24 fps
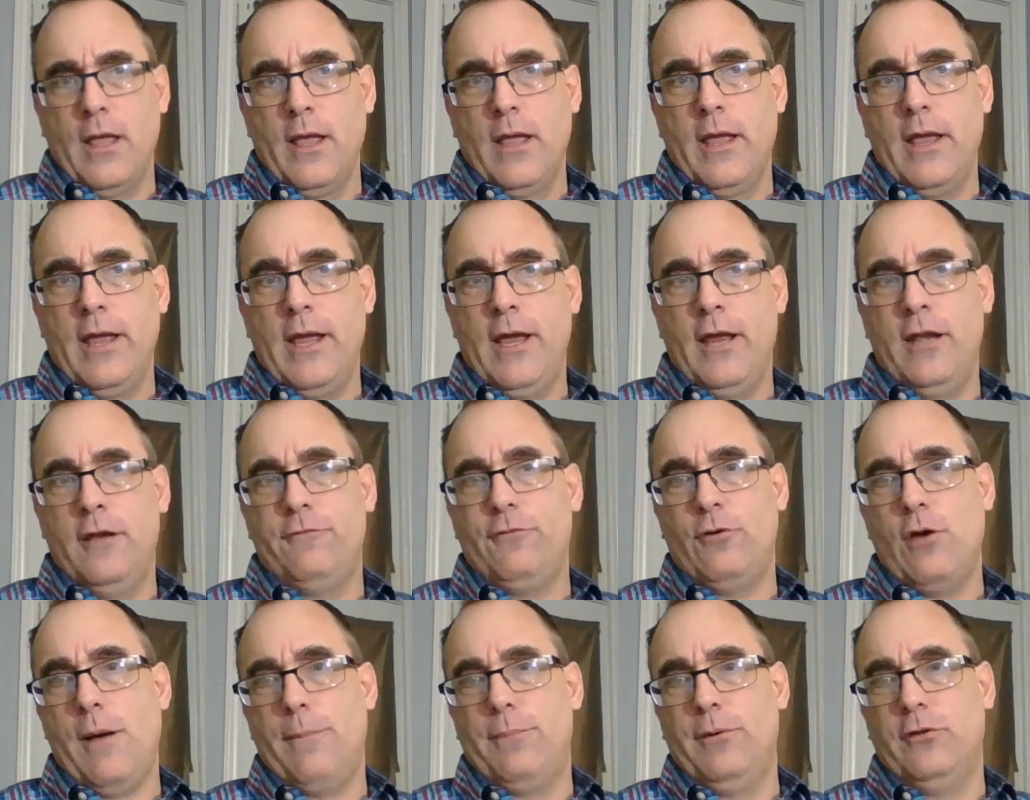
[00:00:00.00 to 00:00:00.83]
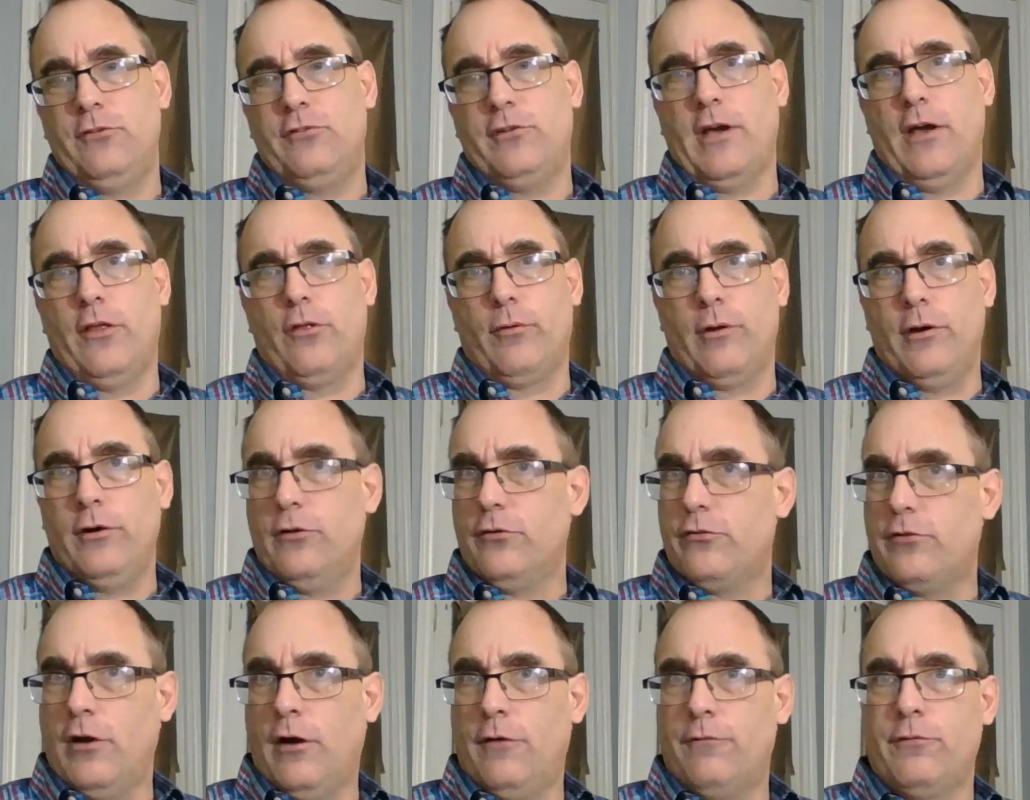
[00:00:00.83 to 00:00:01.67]
And if you happen to see either in
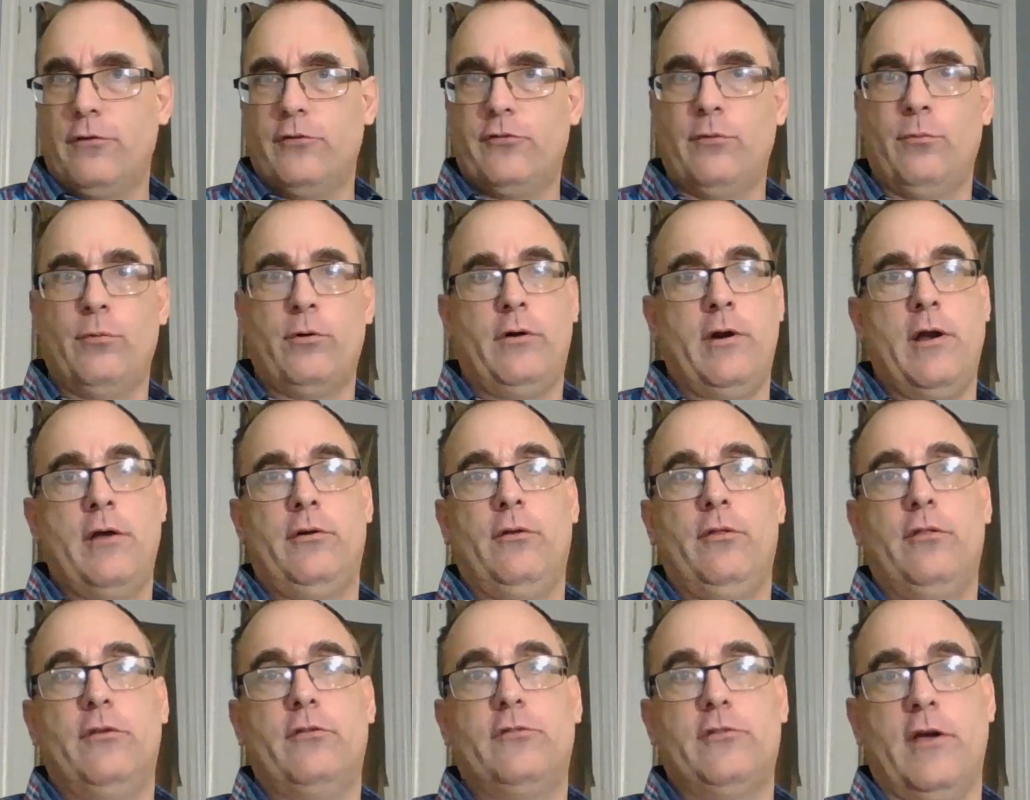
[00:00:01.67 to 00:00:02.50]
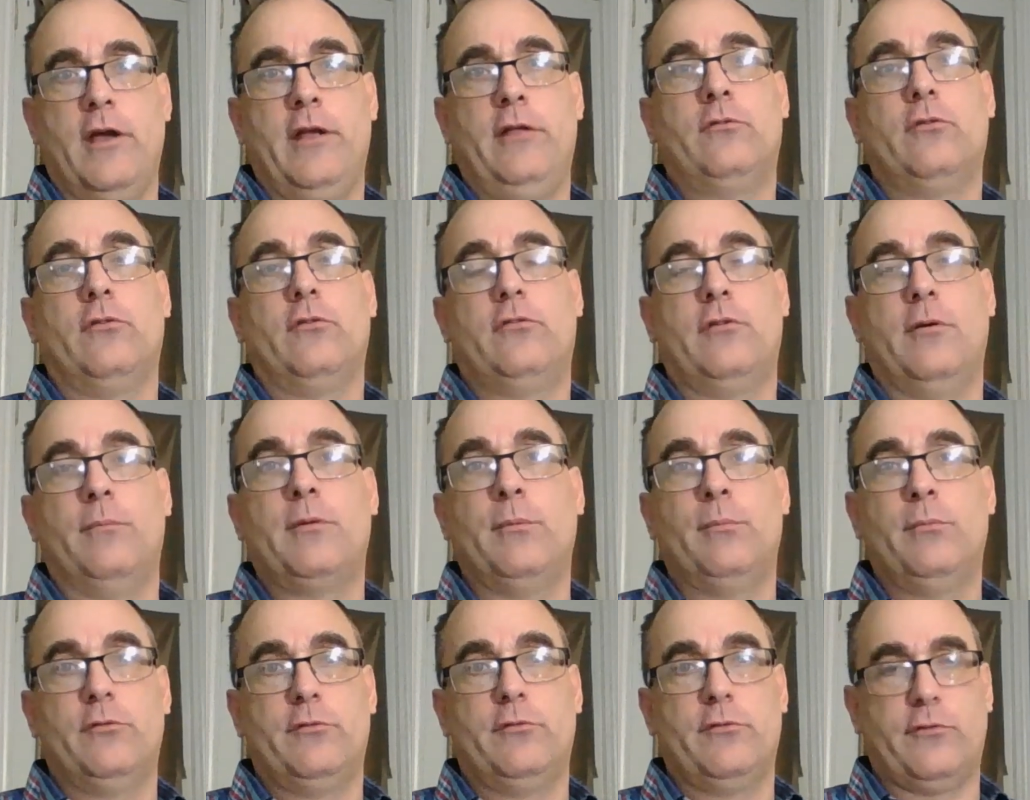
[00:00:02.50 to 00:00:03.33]
yourself or someone around you the signs or
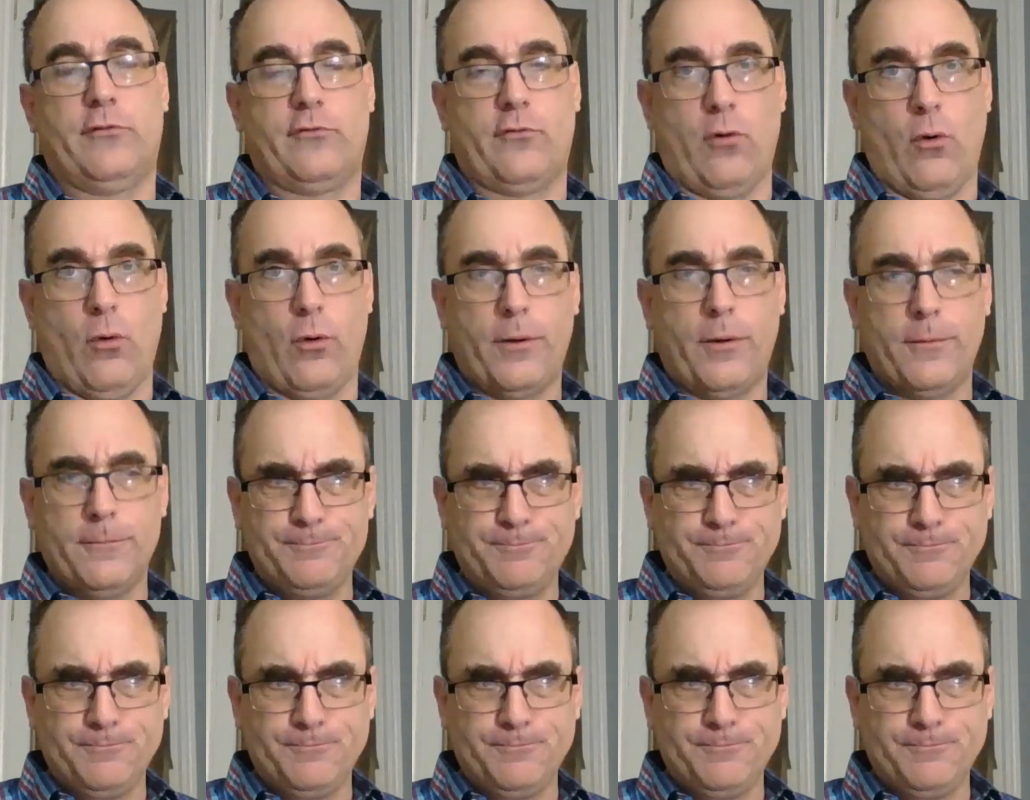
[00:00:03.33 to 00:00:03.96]
symptoms of a stroke,